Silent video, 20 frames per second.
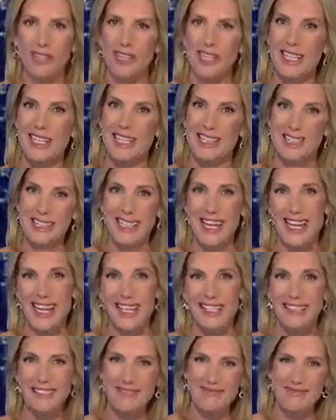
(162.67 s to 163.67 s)

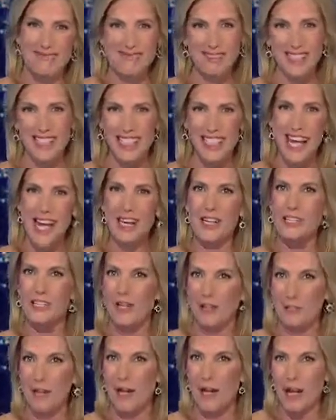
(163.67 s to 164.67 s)
Instead, she kind of
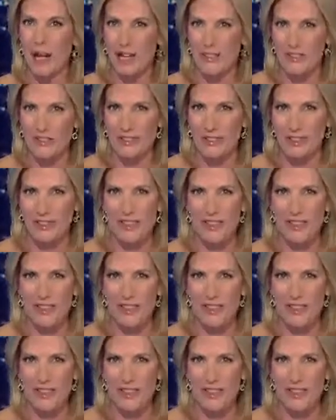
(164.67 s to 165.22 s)
took a pass.